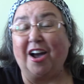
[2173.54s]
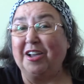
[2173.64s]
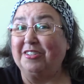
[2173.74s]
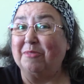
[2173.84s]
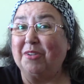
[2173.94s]

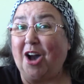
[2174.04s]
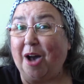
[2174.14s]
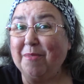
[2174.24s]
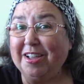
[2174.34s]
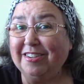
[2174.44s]
Some
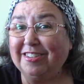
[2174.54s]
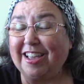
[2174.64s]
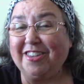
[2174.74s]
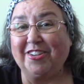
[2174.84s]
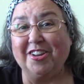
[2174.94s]
comments.
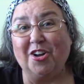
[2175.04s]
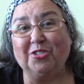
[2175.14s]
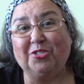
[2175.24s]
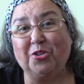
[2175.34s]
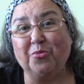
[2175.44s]
You can
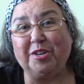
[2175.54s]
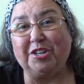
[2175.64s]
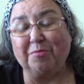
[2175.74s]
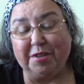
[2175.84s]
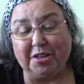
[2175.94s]
also
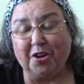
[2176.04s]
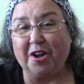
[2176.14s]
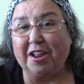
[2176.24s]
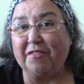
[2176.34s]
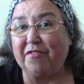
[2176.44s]
reach me
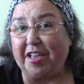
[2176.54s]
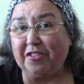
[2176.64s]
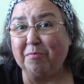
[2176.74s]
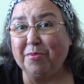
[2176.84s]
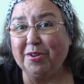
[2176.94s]
on
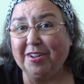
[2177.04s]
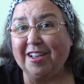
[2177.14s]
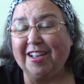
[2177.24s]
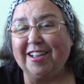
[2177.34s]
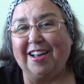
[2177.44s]
Facebook
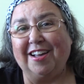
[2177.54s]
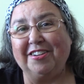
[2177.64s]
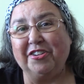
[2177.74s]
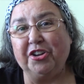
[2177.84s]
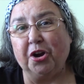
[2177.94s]

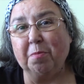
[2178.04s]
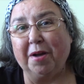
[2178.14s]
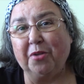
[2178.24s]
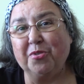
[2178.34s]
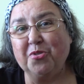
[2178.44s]
under Yarn
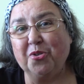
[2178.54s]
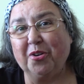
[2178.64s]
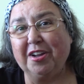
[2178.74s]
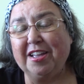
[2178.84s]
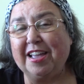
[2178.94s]
Bite with
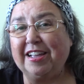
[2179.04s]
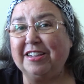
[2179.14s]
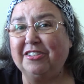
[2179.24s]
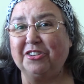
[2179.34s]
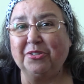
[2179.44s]
Nora, and
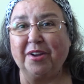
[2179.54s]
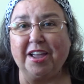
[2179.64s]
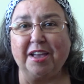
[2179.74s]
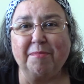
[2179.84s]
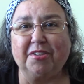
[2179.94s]

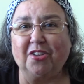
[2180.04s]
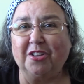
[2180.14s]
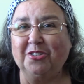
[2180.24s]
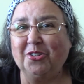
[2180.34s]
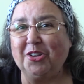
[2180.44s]
Instagram. It's
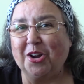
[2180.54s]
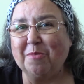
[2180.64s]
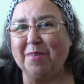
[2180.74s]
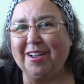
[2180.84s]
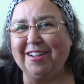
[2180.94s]
also
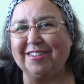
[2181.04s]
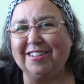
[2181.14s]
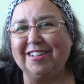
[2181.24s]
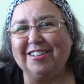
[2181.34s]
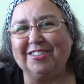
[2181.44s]
Yarn Bite.
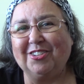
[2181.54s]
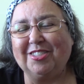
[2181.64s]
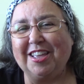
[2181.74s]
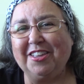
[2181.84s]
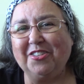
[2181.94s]
So
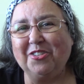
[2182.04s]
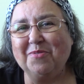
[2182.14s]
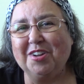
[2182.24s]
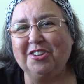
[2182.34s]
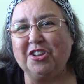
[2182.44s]
thank you so
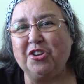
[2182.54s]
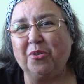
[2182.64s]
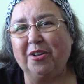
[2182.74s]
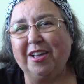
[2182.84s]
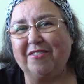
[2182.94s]
much, and you
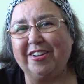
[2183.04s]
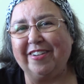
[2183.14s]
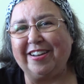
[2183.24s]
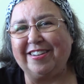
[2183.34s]
all have a great